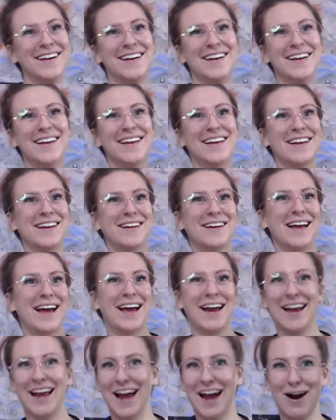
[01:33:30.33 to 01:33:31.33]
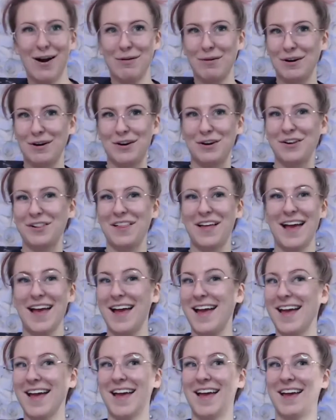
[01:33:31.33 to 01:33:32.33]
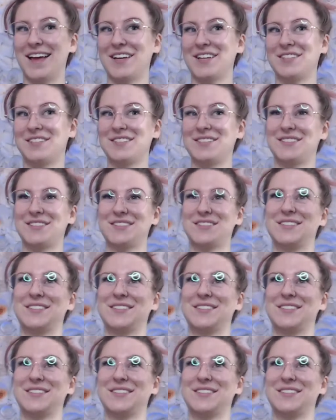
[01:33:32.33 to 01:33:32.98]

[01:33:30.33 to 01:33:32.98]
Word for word: in an hour or less.